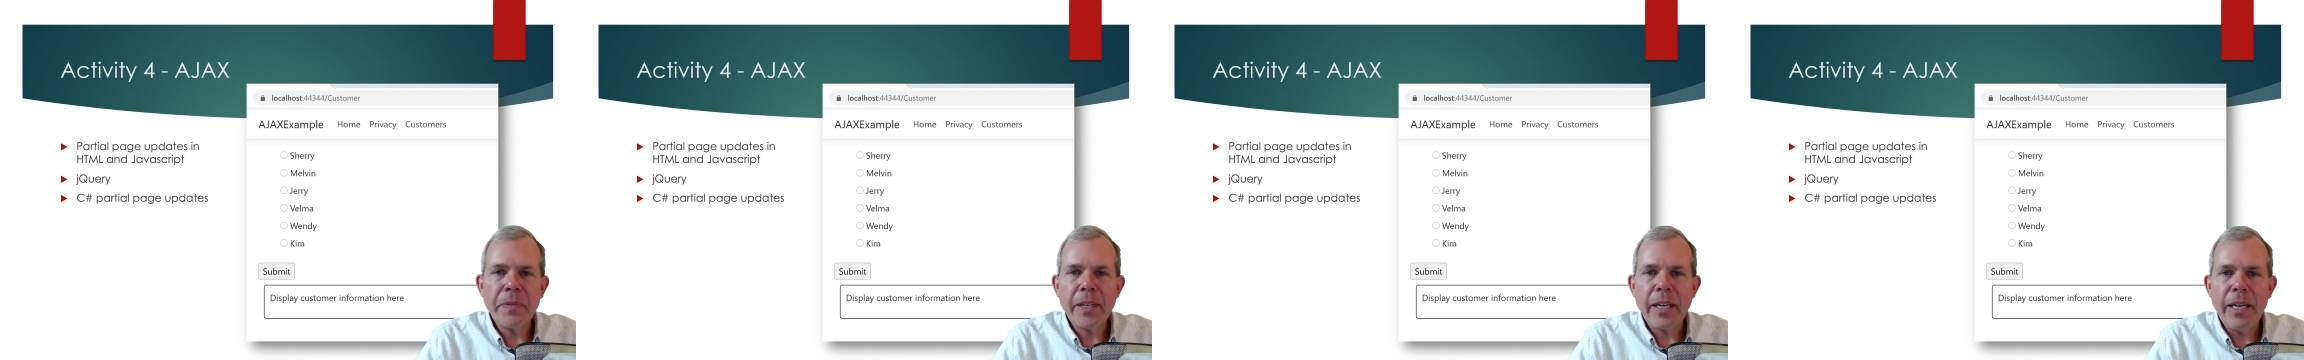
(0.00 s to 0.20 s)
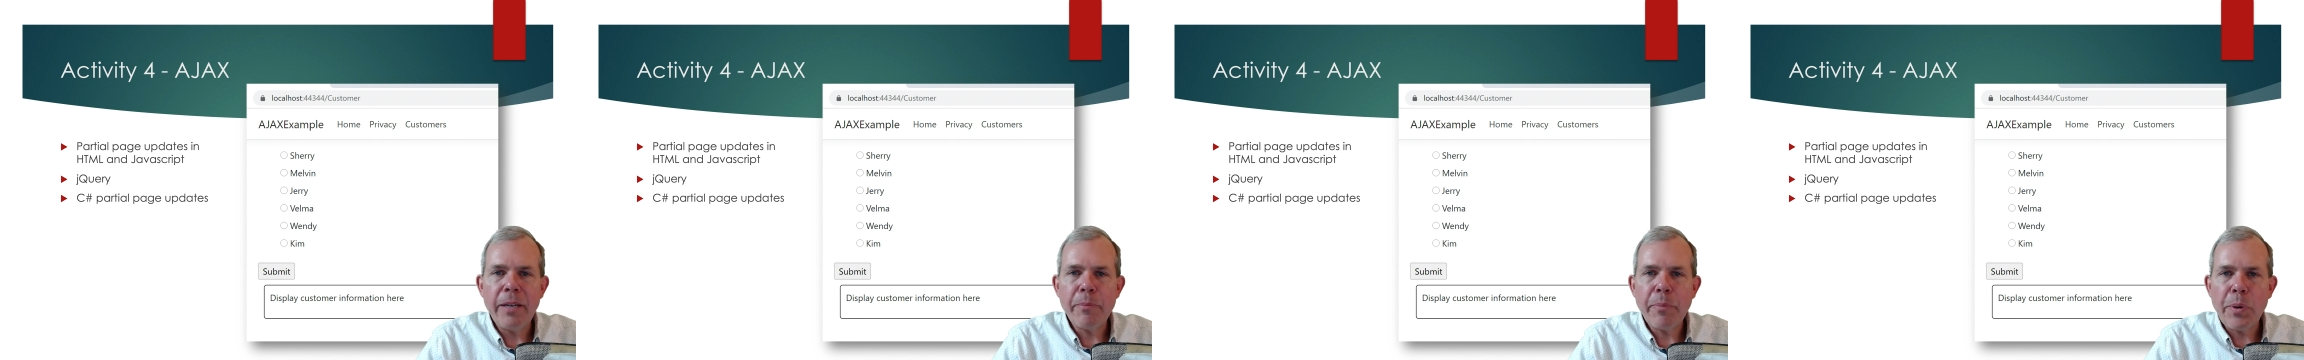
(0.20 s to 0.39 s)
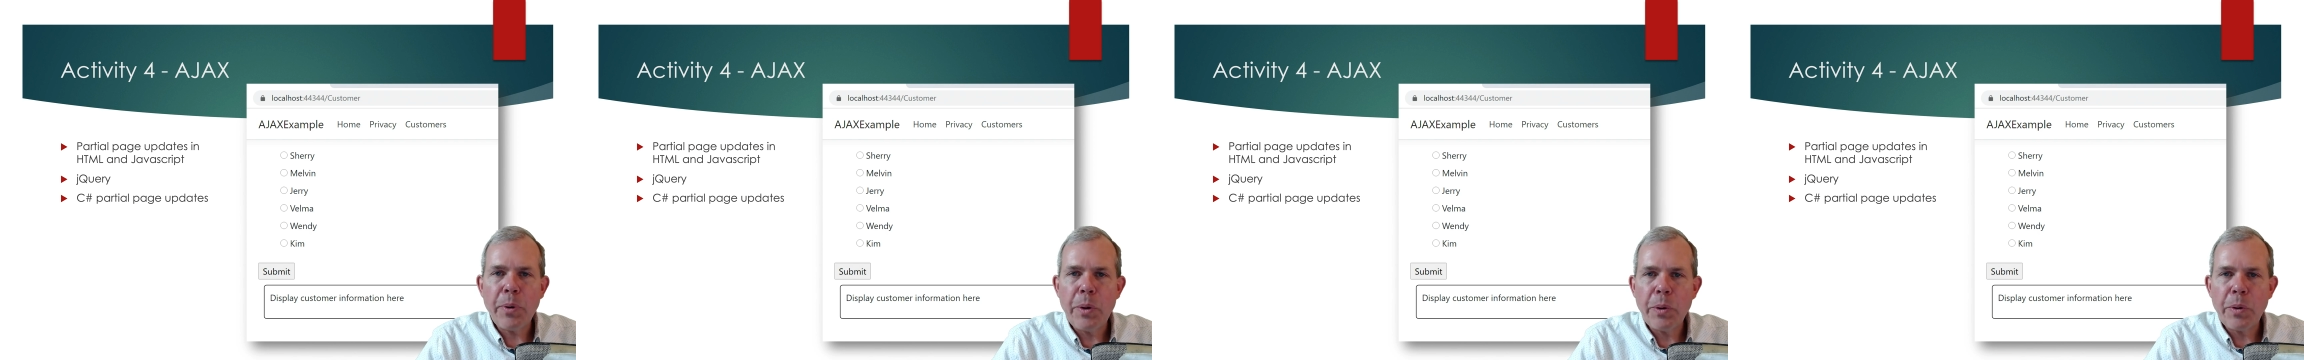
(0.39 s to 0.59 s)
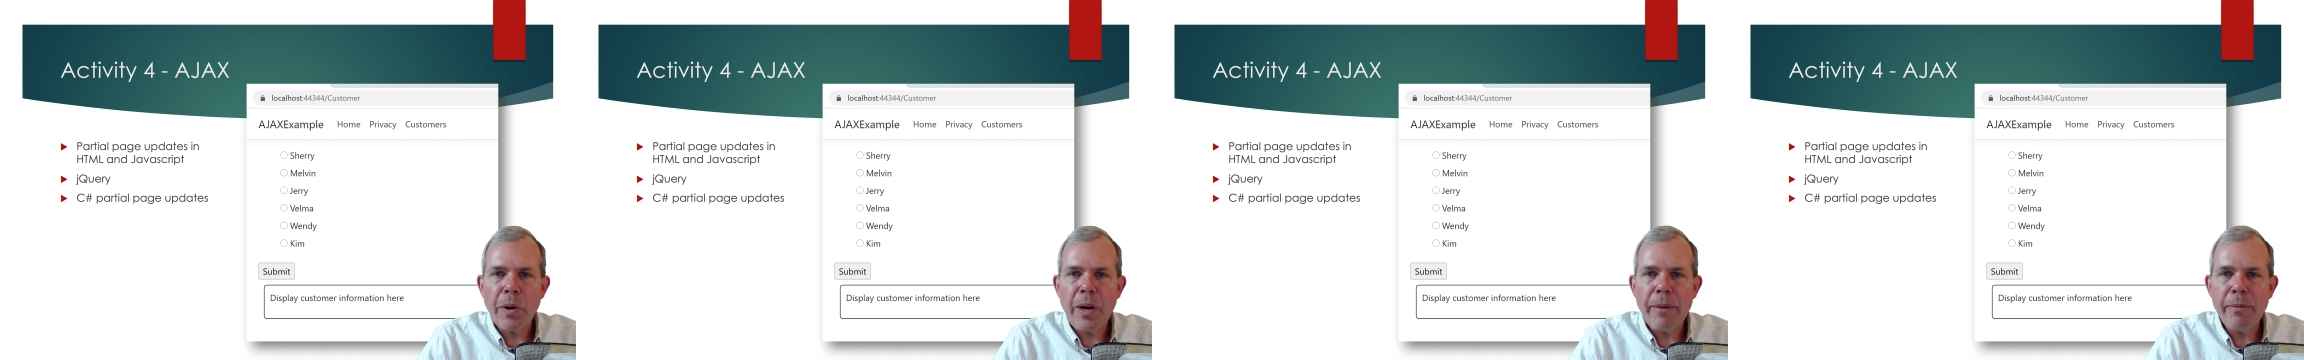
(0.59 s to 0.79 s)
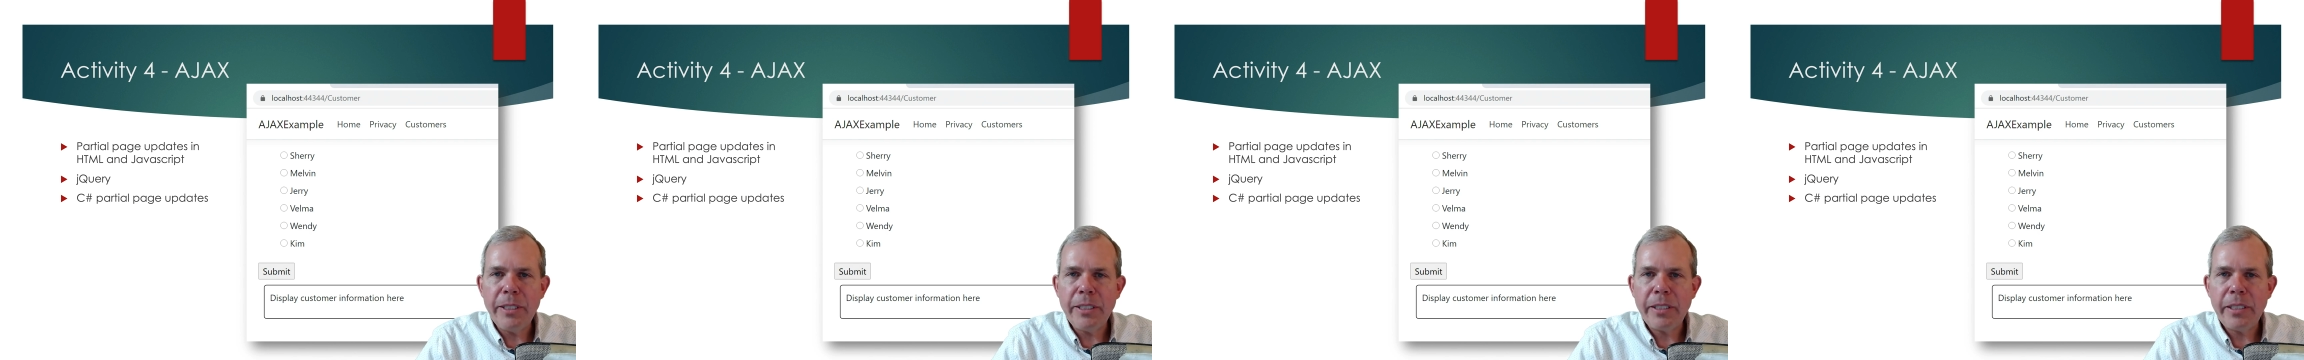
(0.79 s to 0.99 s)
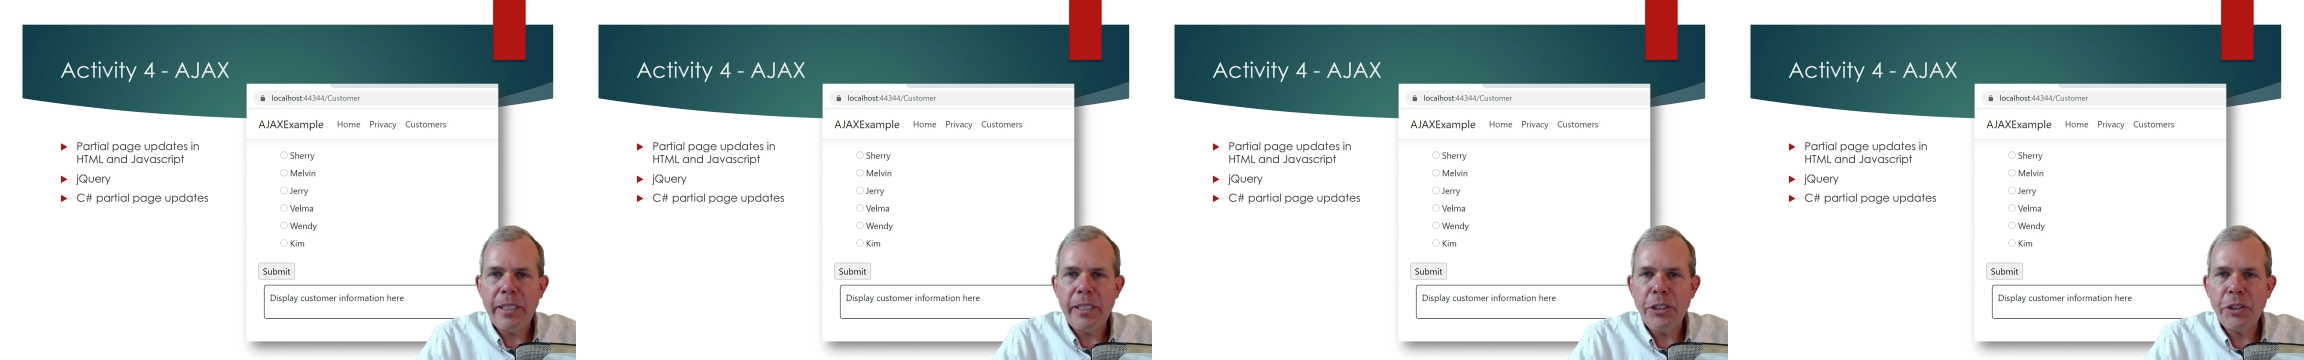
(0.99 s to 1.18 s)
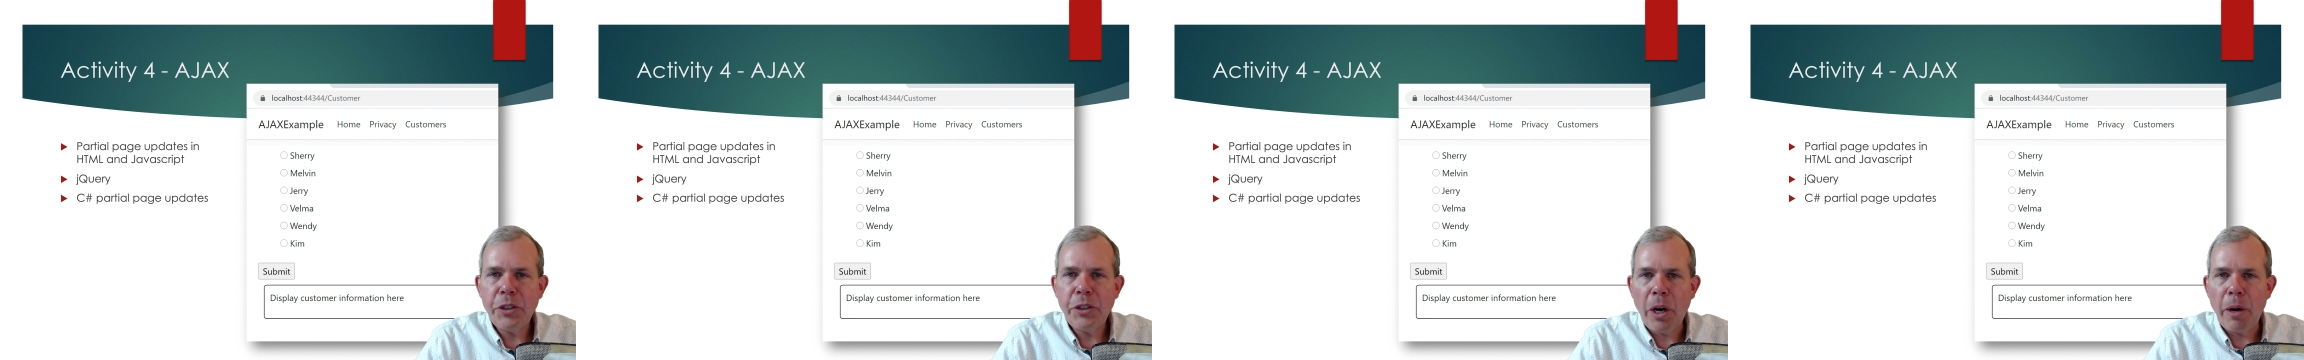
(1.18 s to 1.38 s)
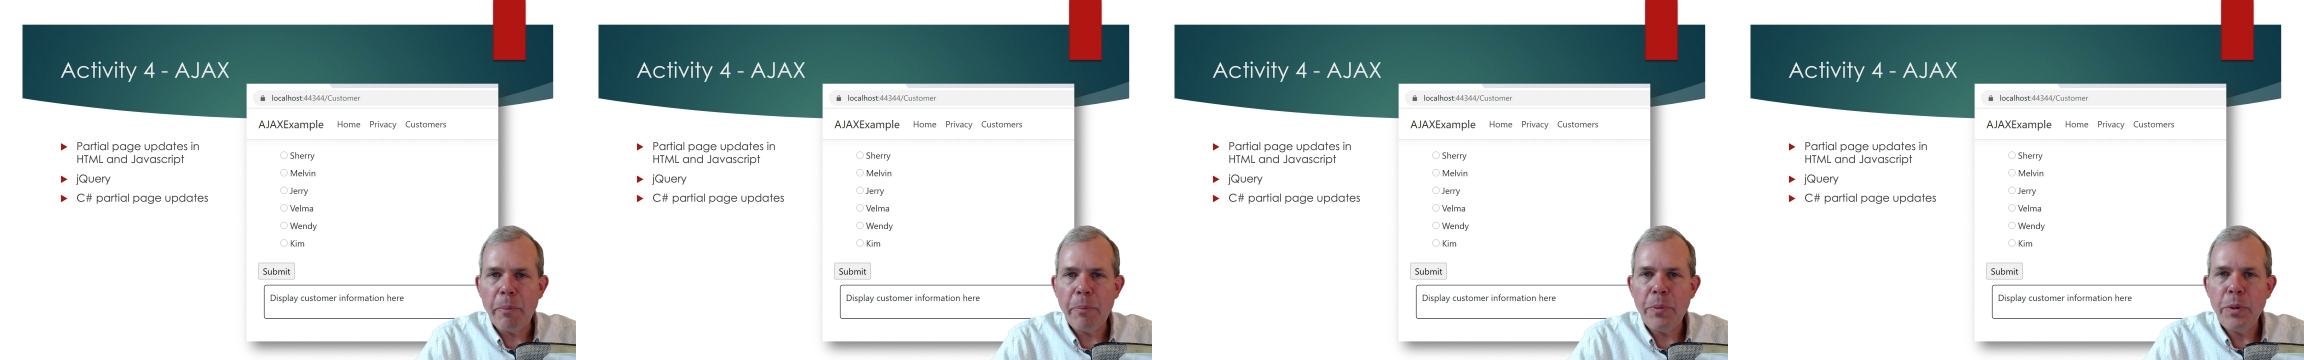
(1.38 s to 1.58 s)
and program in C
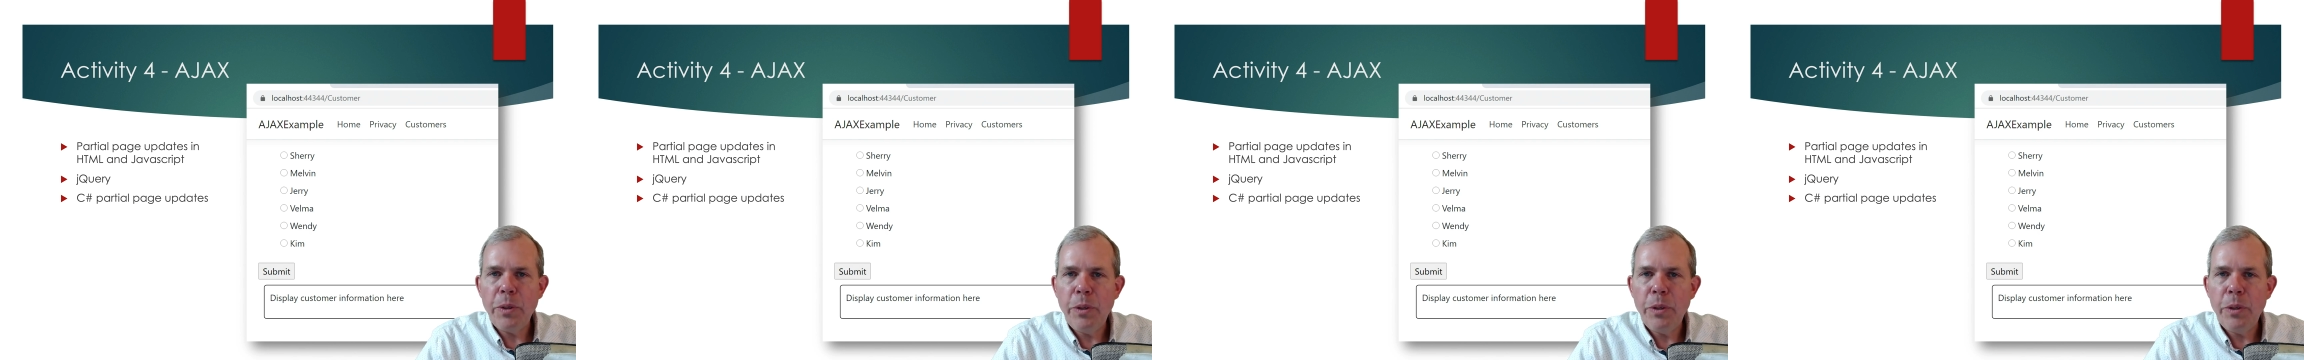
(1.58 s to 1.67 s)
Sharp